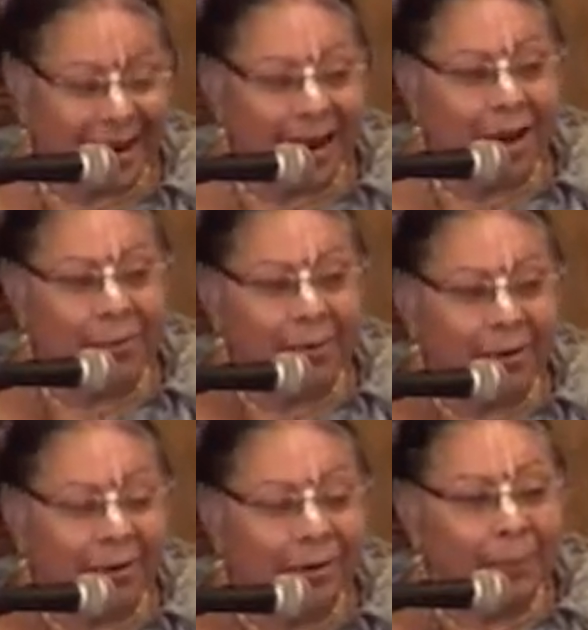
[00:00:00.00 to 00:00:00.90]

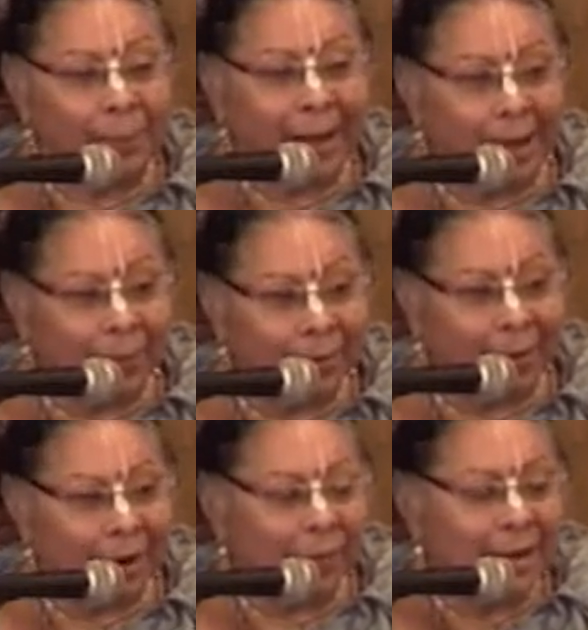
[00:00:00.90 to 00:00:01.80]
Our power,
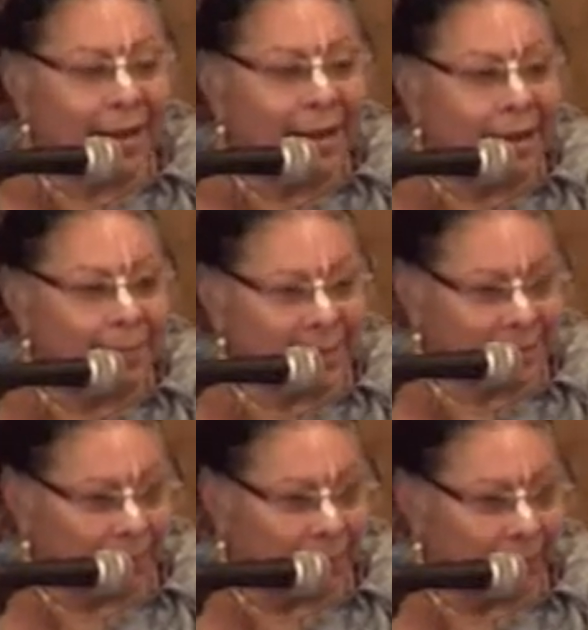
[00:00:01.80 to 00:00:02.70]
our
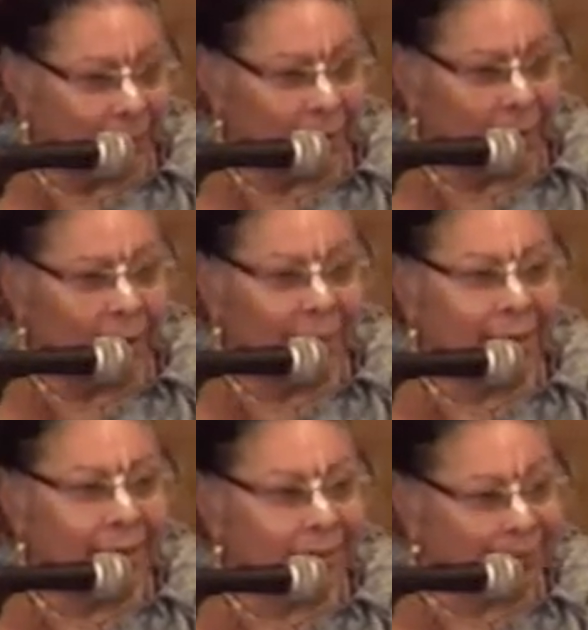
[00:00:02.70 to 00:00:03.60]
limited power, our
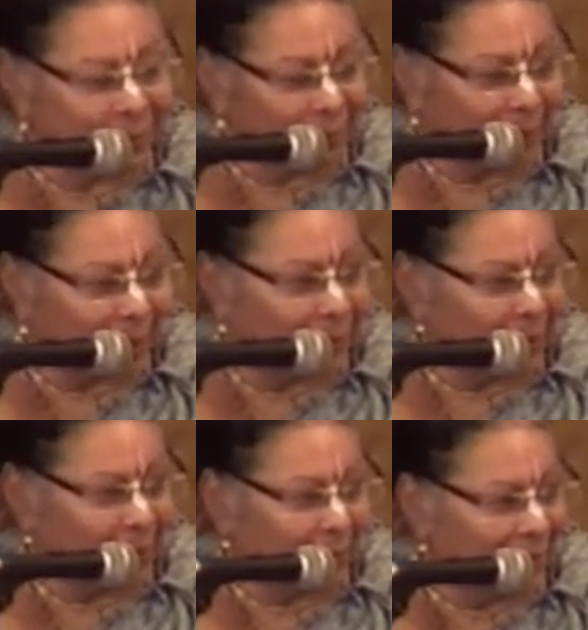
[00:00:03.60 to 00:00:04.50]
little bit of power
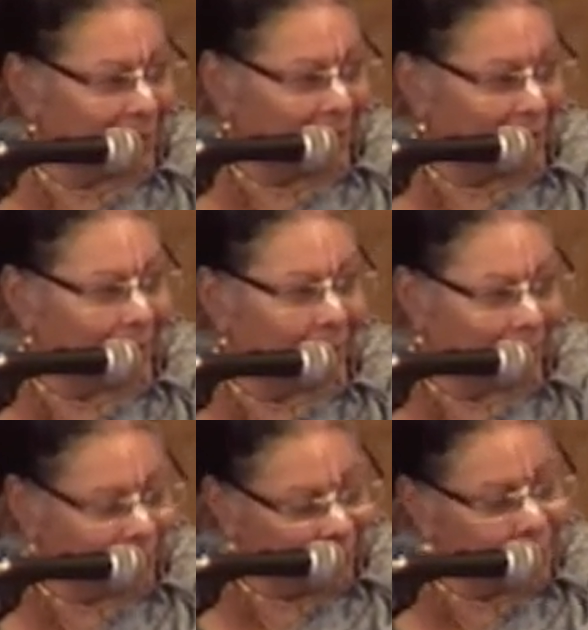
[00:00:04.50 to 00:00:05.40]
that we may have,
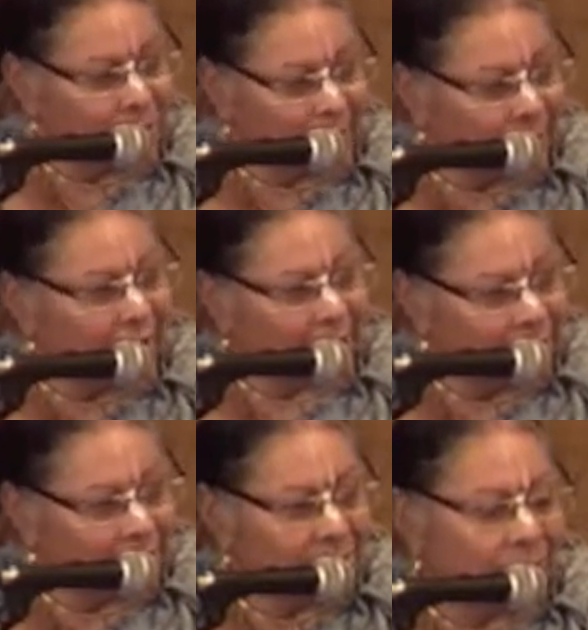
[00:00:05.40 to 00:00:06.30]
which we have
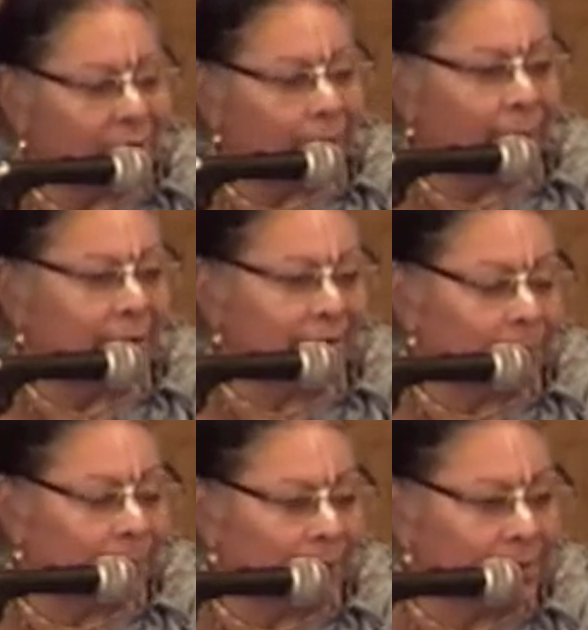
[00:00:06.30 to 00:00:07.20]
because we are parts
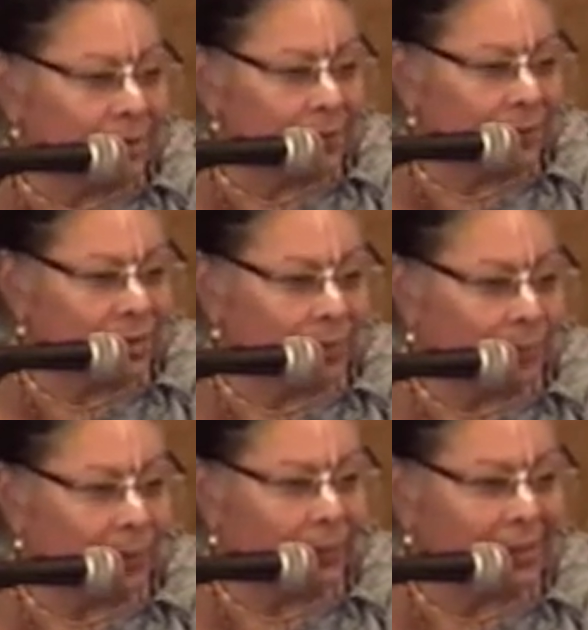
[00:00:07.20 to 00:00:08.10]
and parcels of the
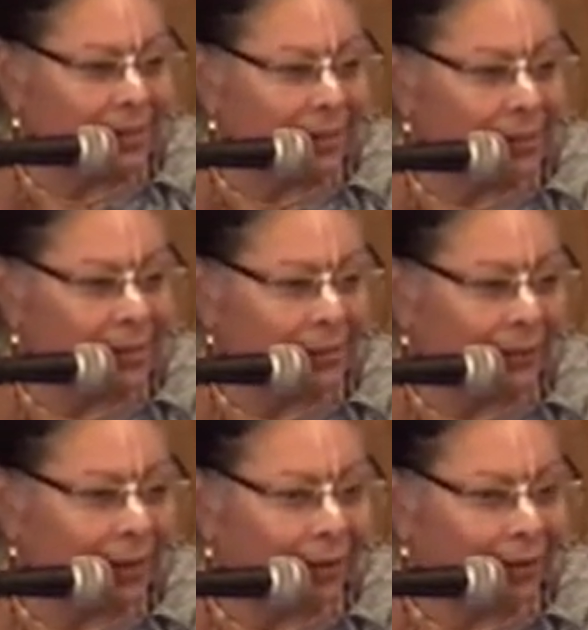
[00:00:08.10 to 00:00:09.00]
Supreme Personality of
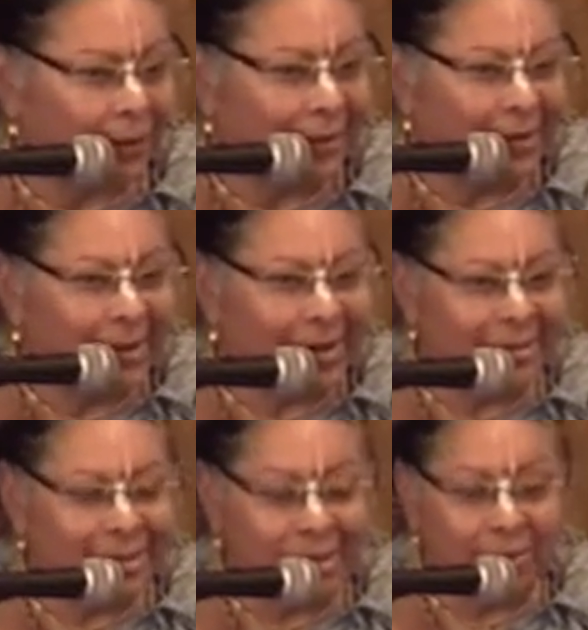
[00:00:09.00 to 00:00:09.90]
Godhead.
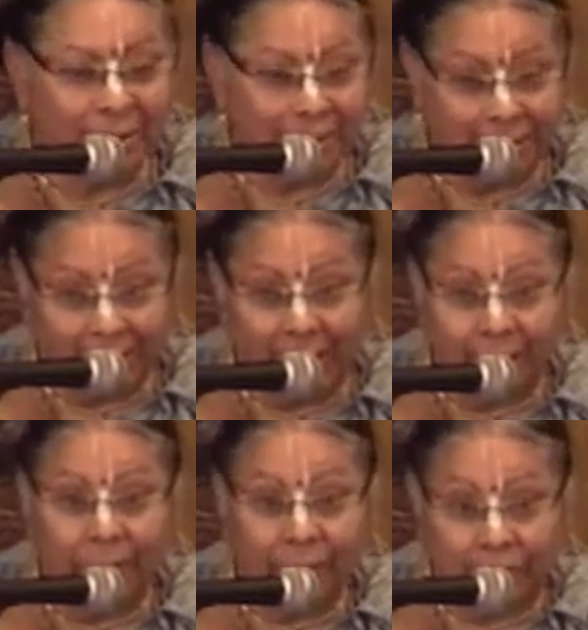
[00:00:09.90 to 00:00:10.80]
And so we
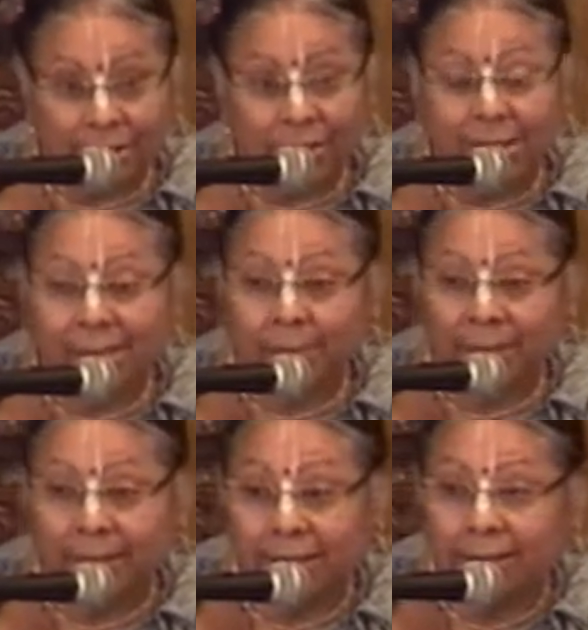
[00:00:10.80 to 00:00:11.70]
have, Krishna has
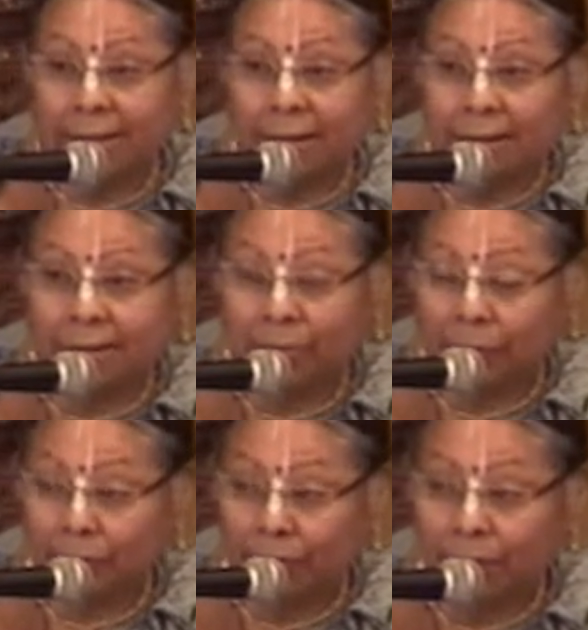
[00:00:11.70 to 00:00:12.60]
benedicted us with
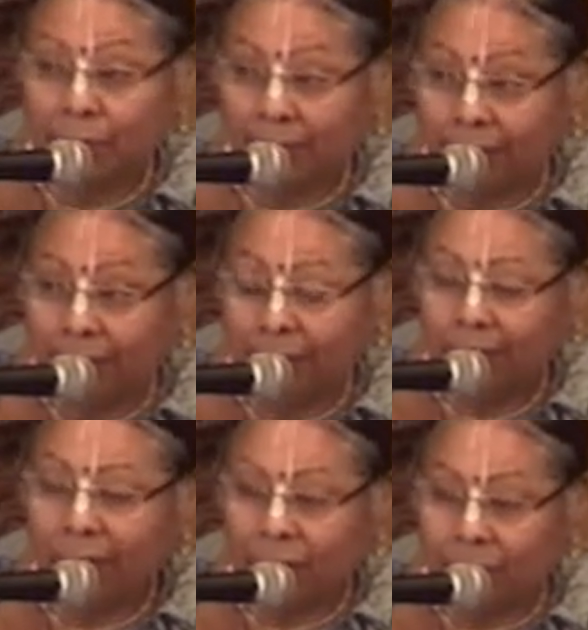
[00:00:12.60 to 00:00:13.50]
free will.
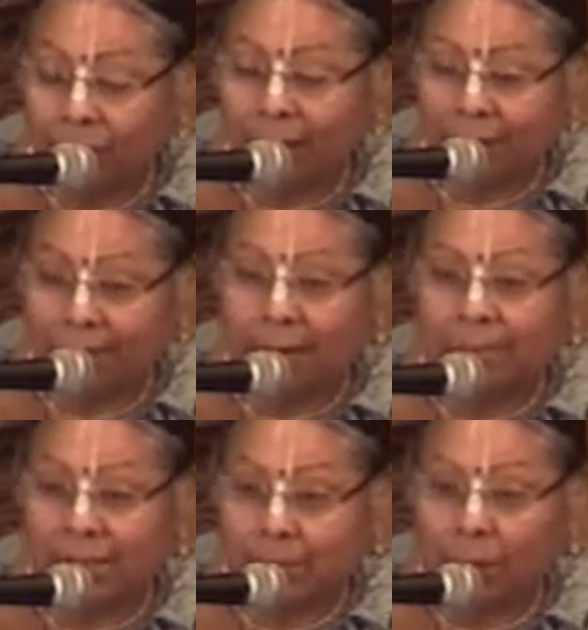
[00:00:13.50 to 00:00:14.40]
We do have some
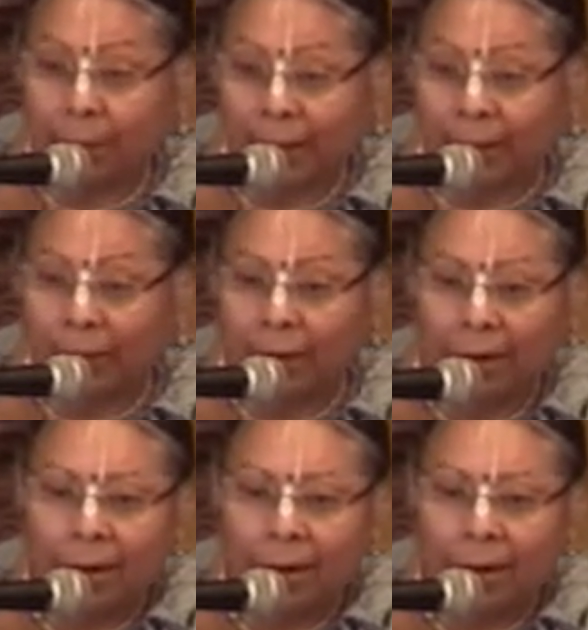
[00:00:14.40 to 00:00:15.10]
small power,